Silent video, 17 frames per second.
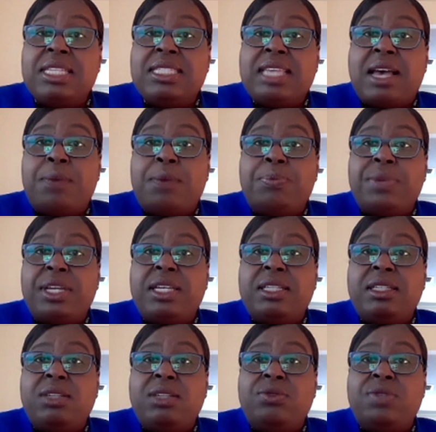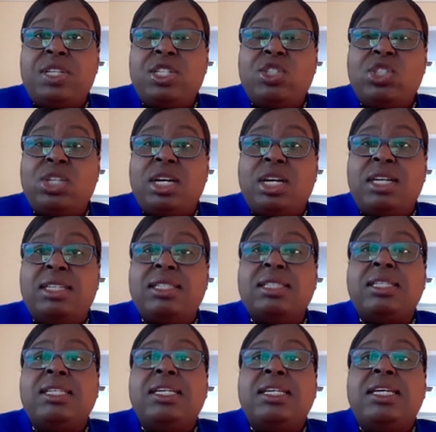is happening in the region,
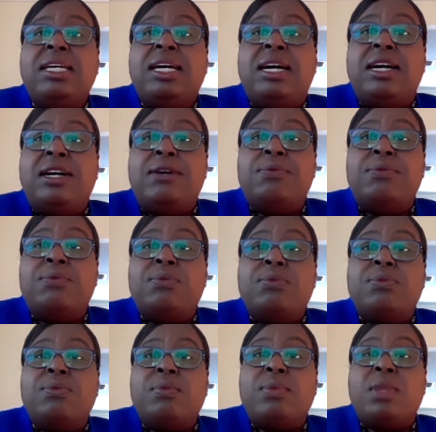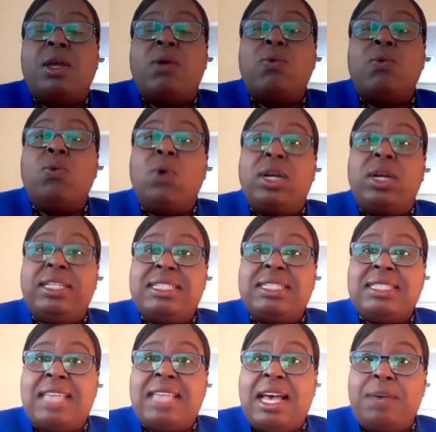um, what
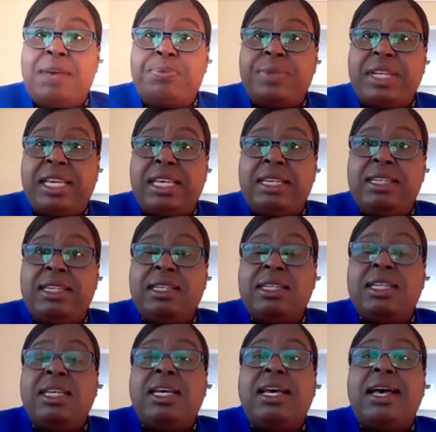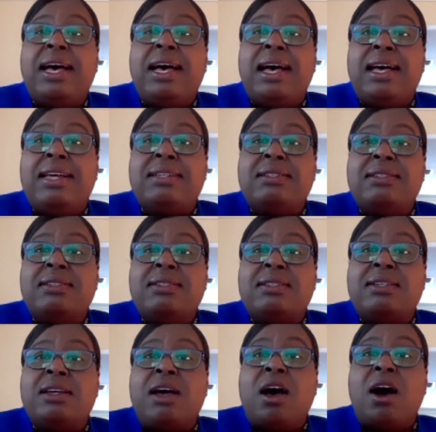is happening, and
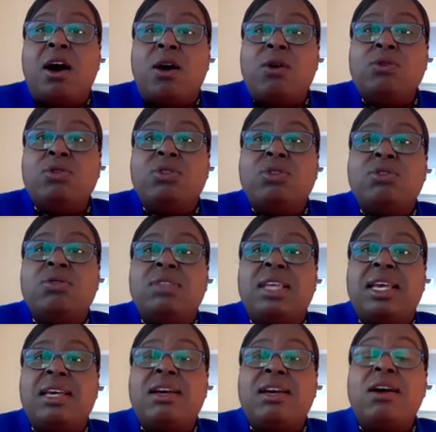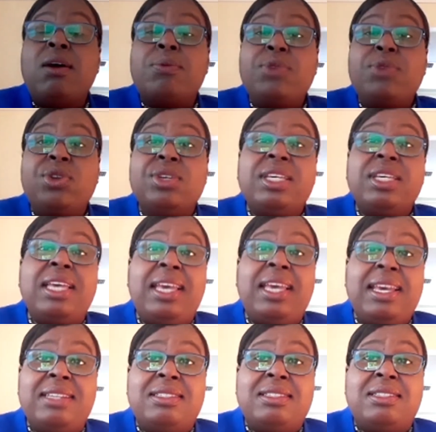how do they
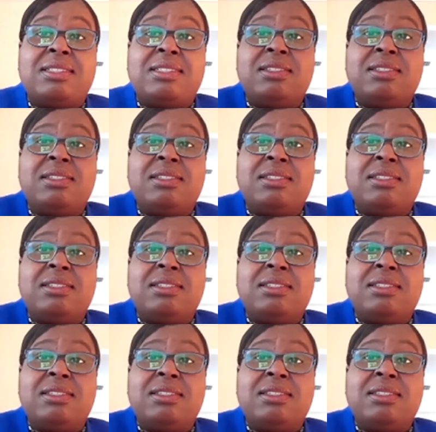communicate